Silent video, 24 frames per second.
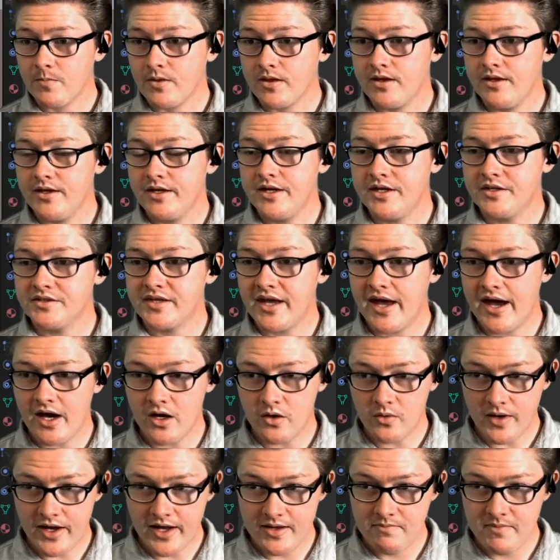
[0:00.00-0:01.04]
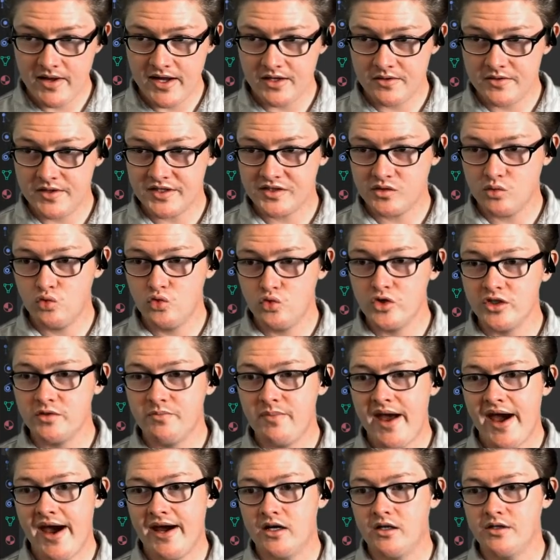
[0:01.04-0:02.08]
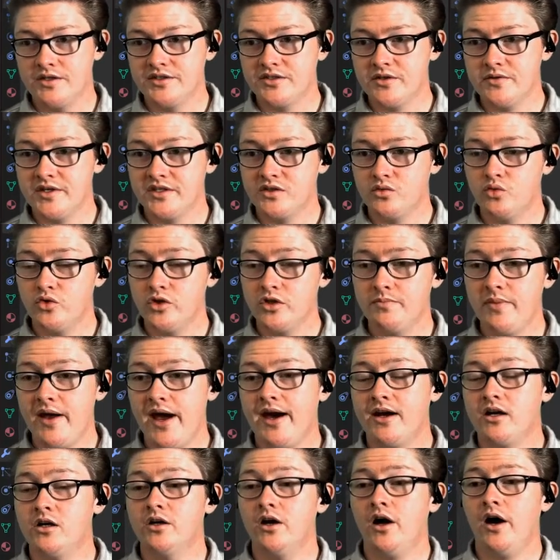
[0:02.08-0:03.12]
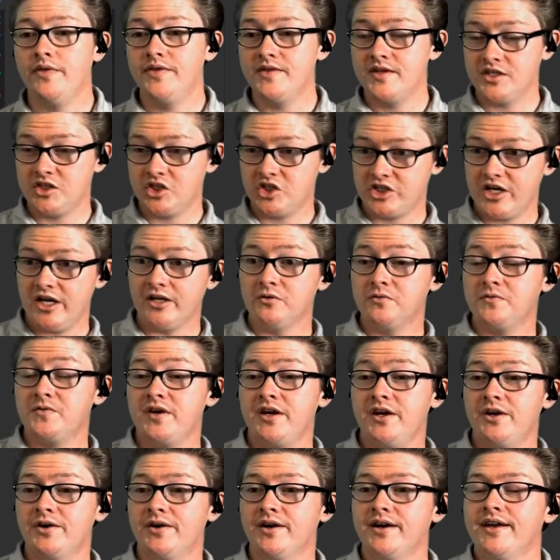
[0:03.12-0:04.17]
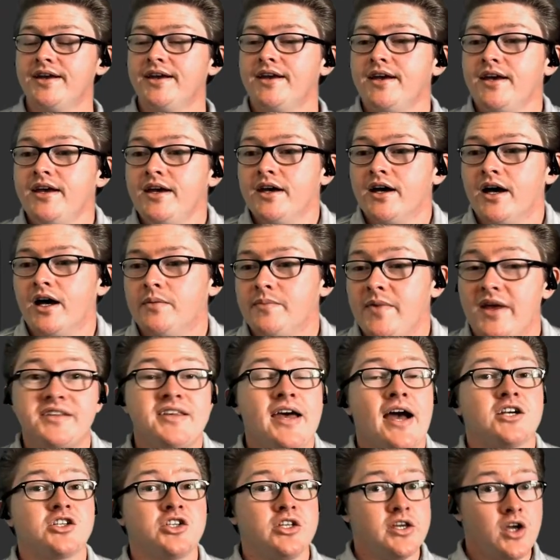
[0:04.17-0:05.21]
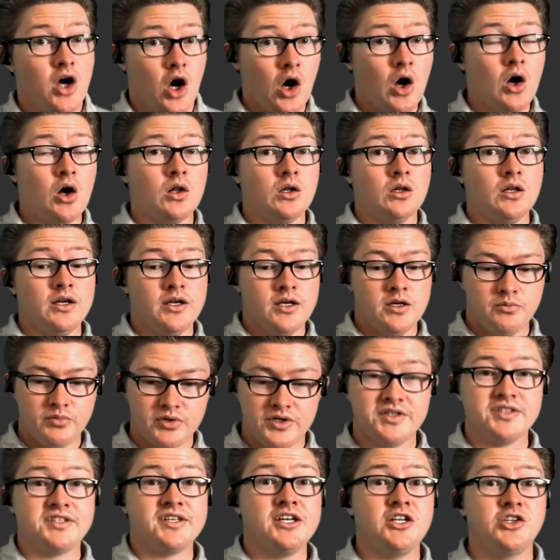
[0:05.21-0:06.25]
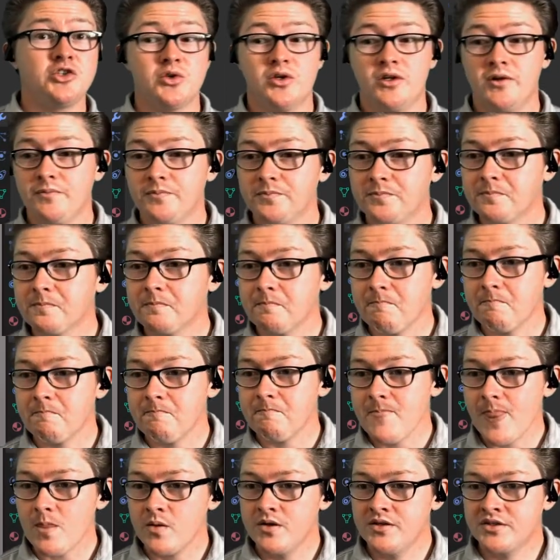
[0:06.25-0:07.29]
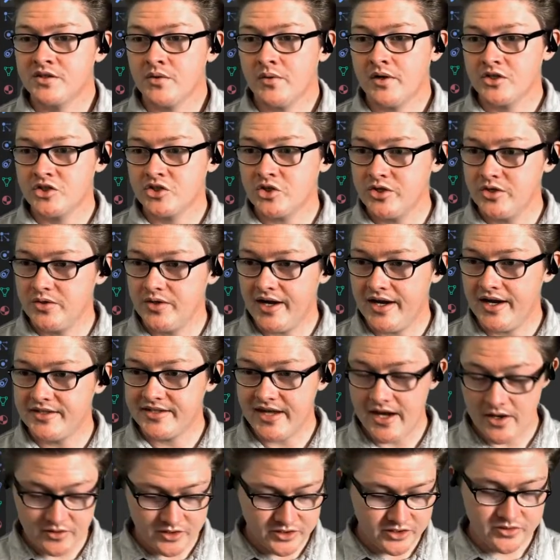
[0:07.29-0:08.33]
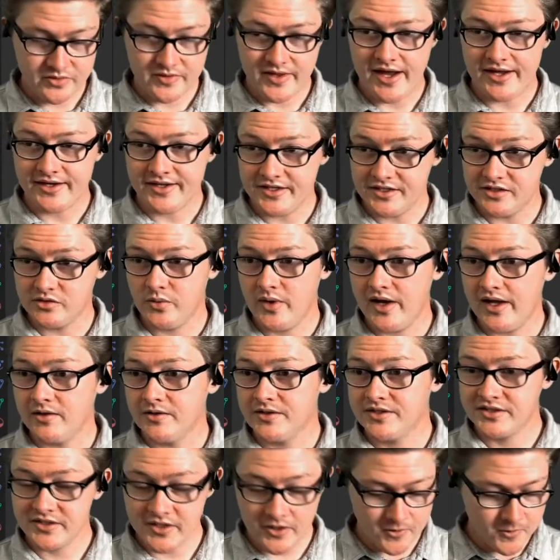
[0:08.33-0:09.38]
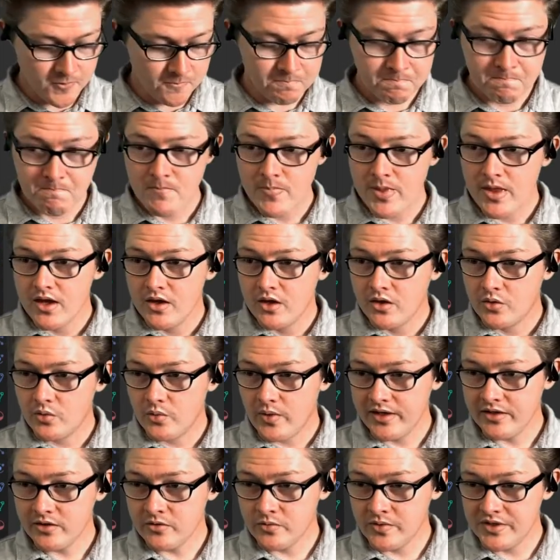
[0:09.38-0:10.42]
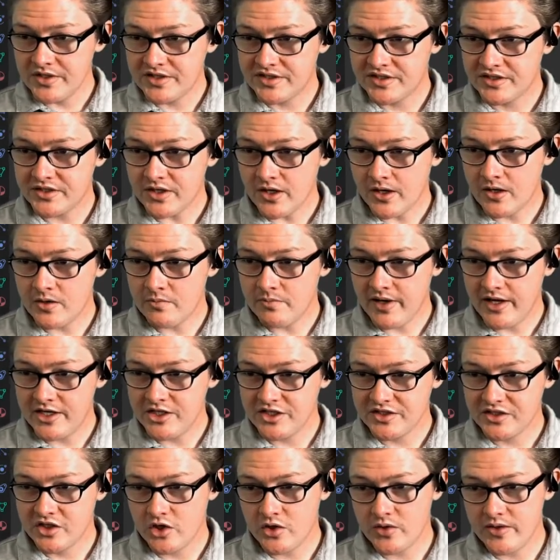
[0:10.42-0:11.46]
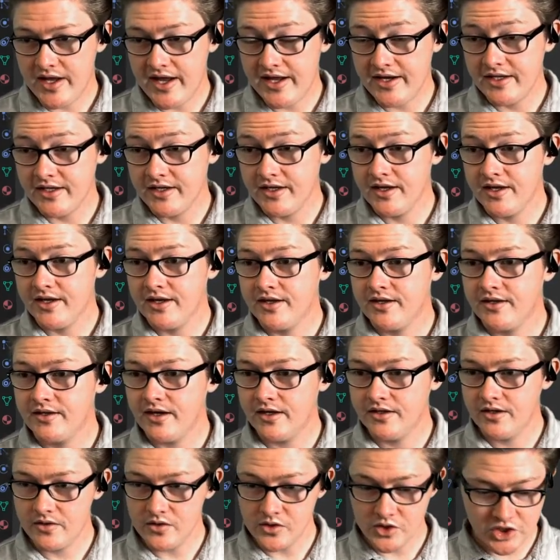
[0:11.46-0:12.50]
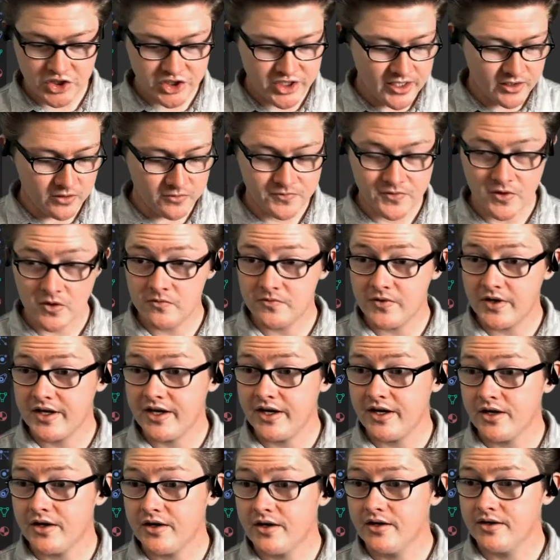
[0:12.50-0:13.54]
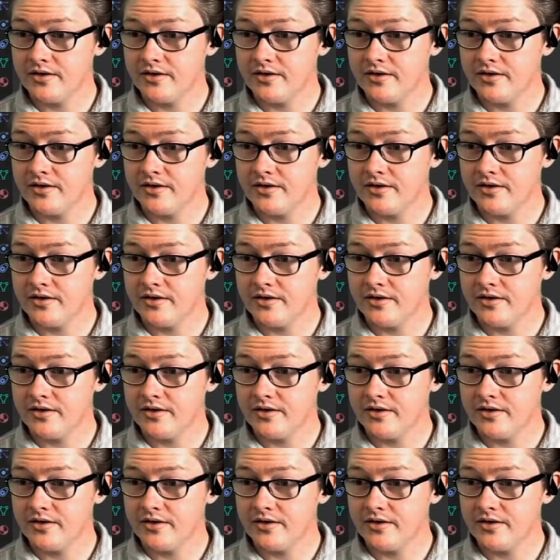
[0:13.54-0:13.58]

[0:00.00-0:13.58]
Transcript: is how I made this wood pattern. So this wood pattern on this shelf here is actually all procedural. So I'll show you guys how to do that as well. So why don't we start by just creating another shelf over here.